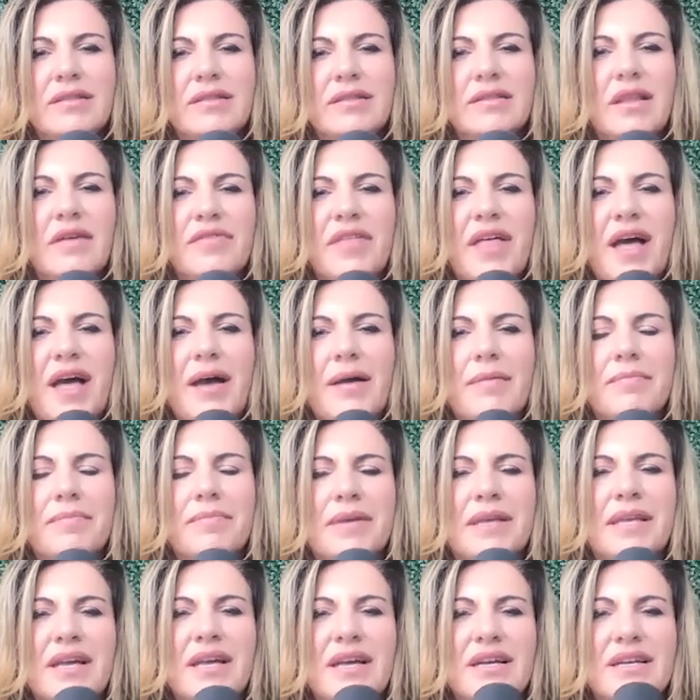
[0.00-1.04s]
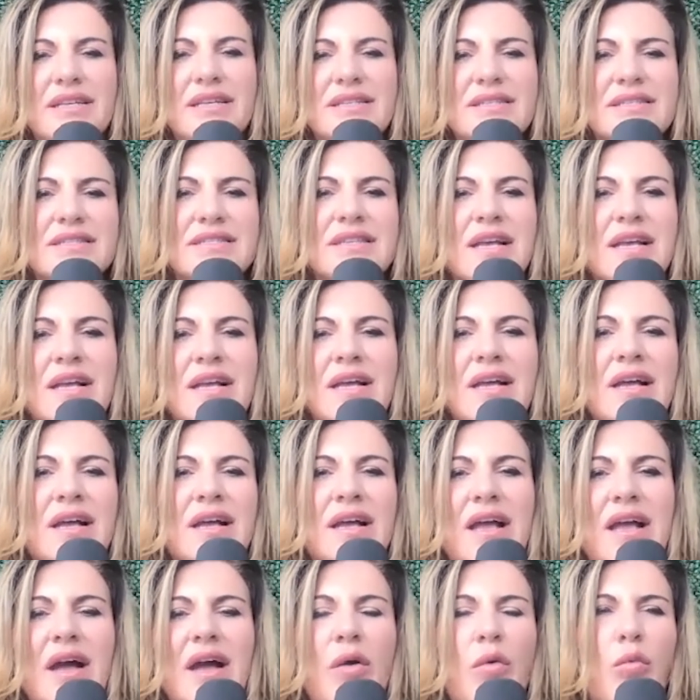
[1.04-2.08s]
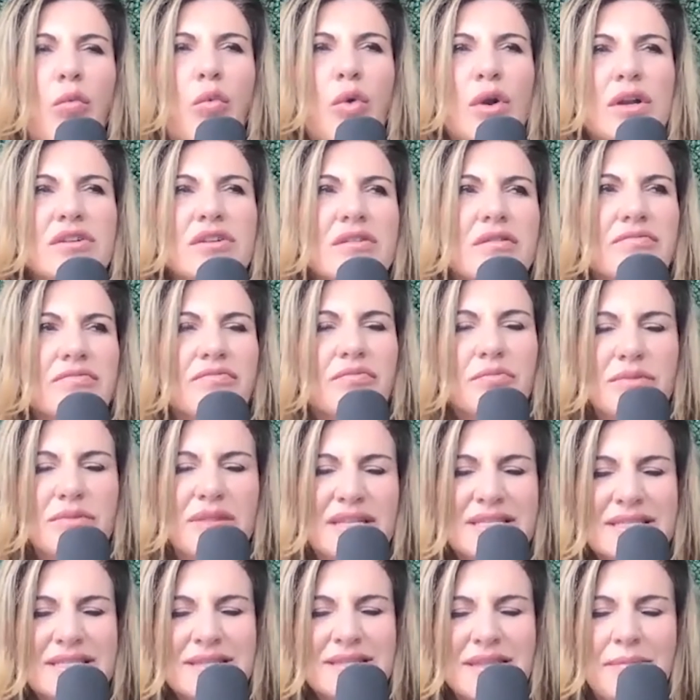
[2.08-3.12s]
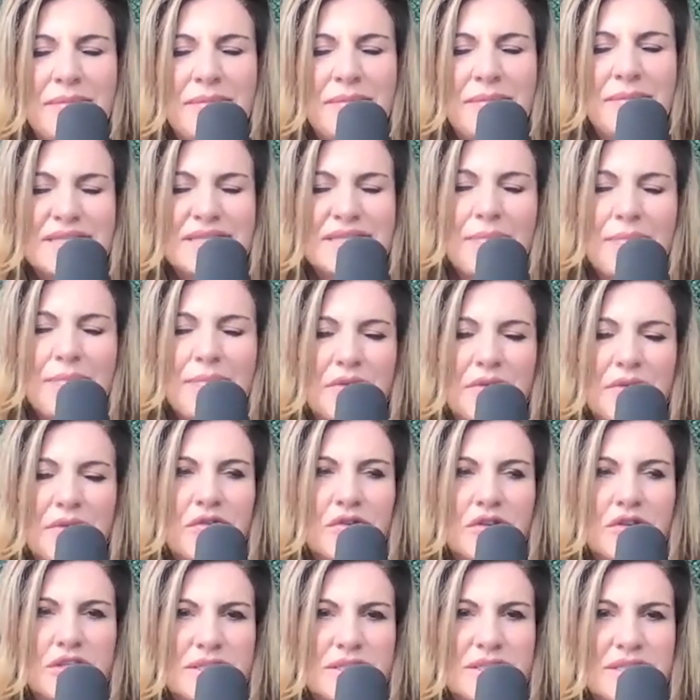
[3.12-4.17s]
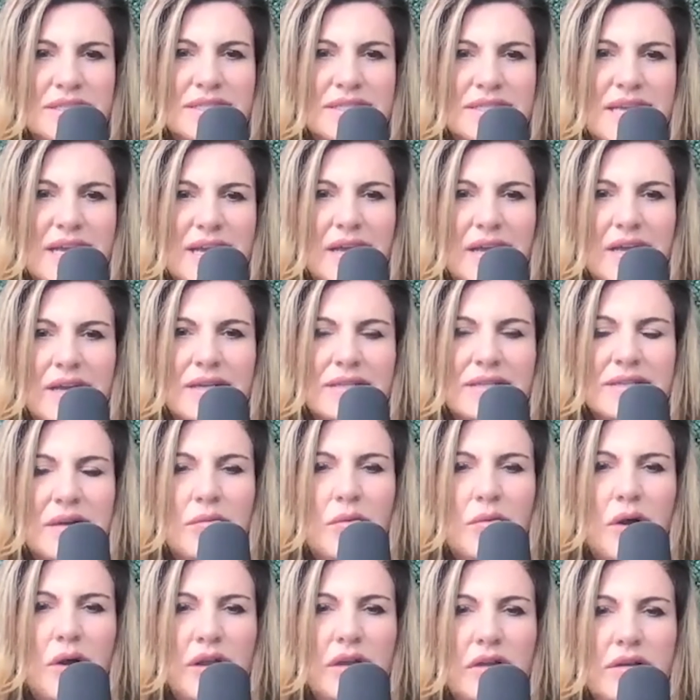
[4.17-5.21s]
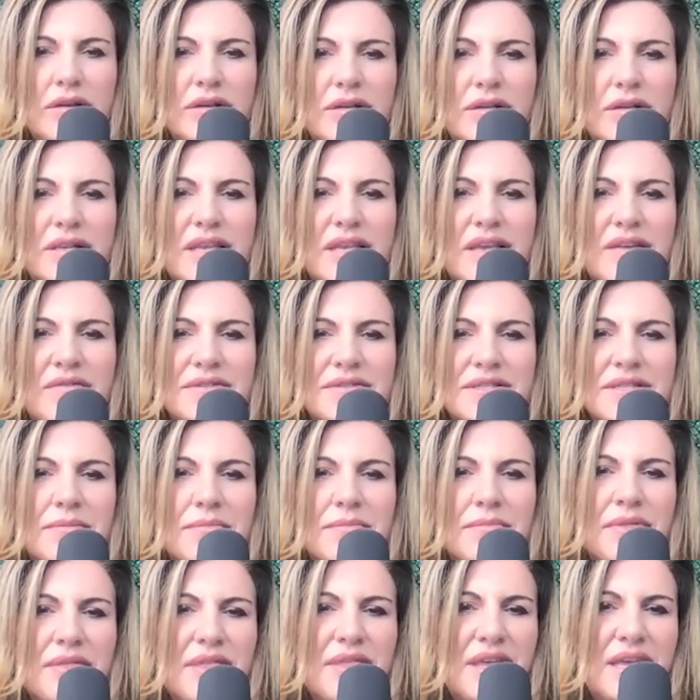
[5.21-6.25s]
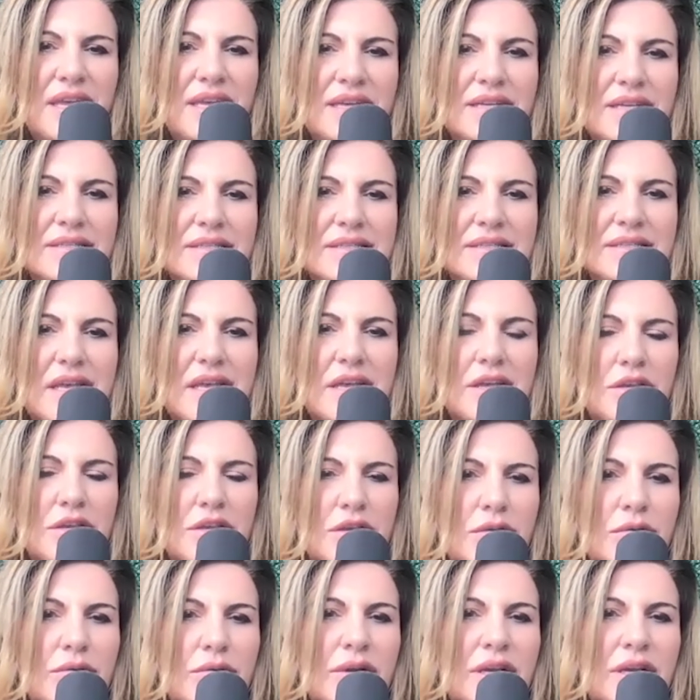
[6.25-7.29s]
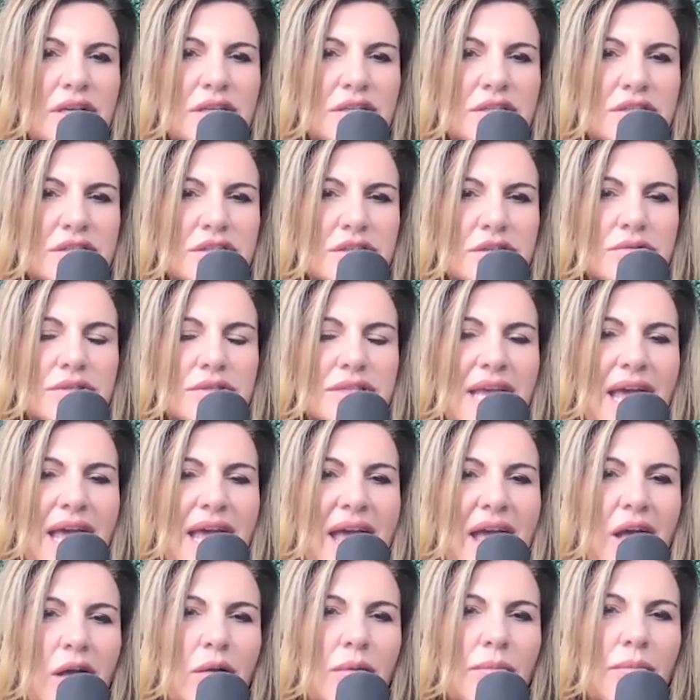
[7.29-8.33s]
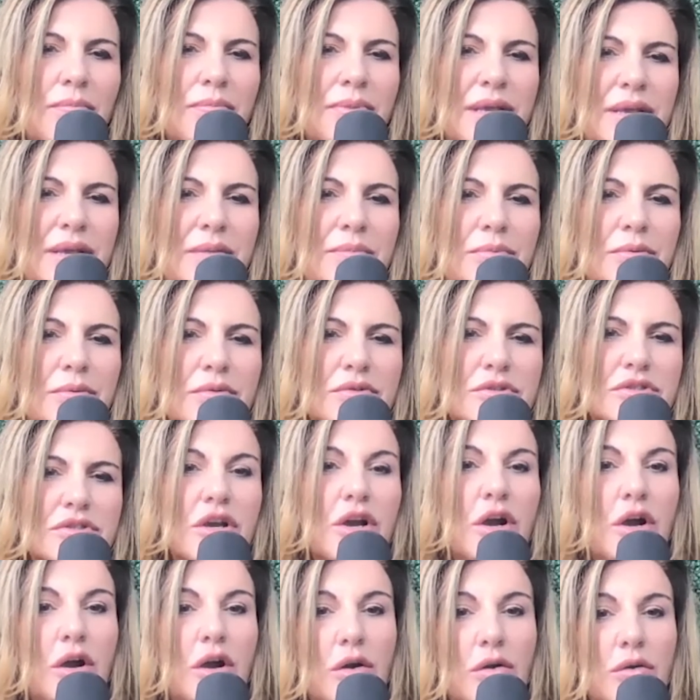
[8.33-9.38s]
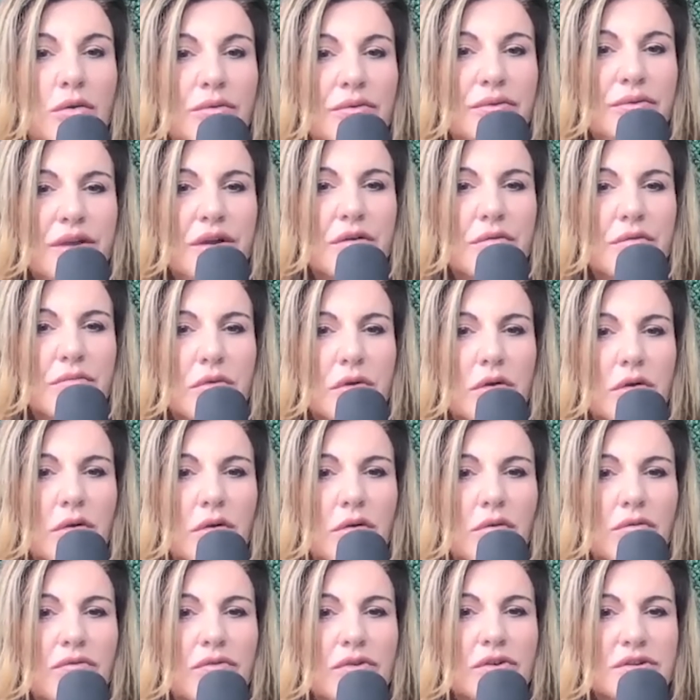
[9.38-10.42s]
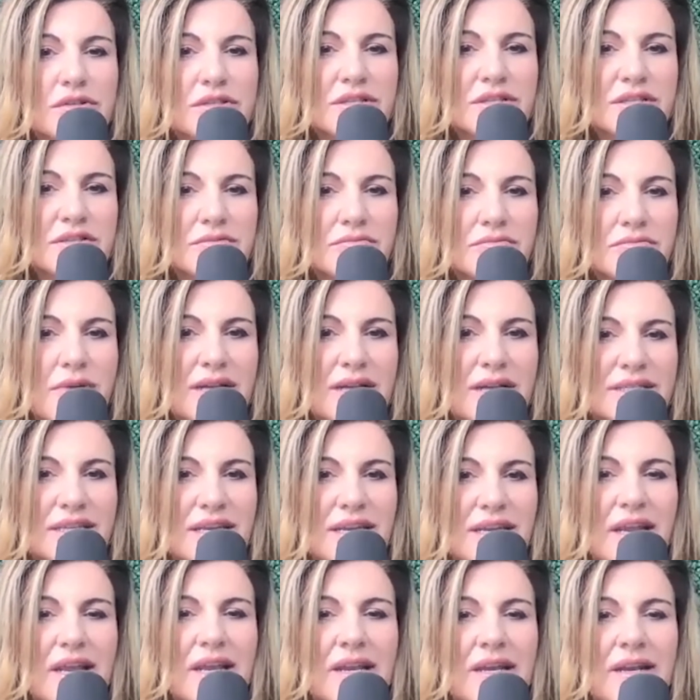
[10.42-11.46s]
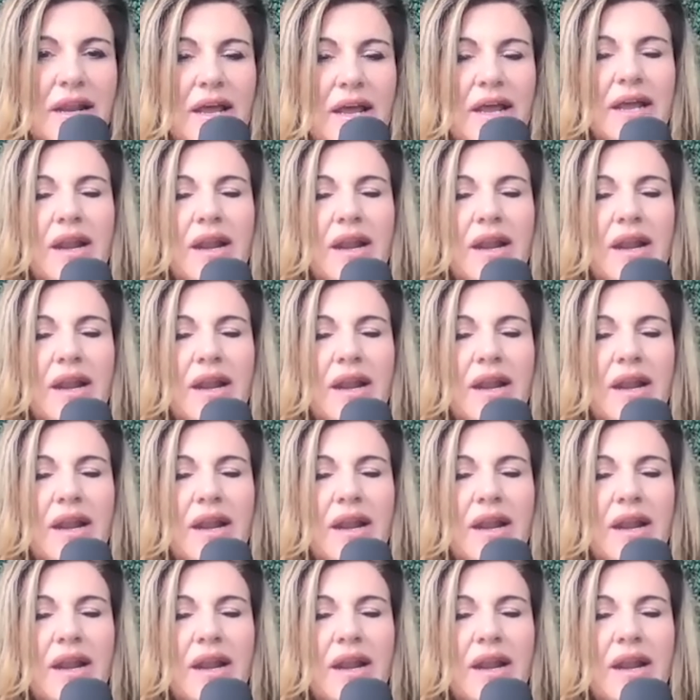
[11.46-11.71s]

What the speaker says: love that, because let me stop you for just a second, because I want you to give some things that you can do to help people to own their role versus rent it.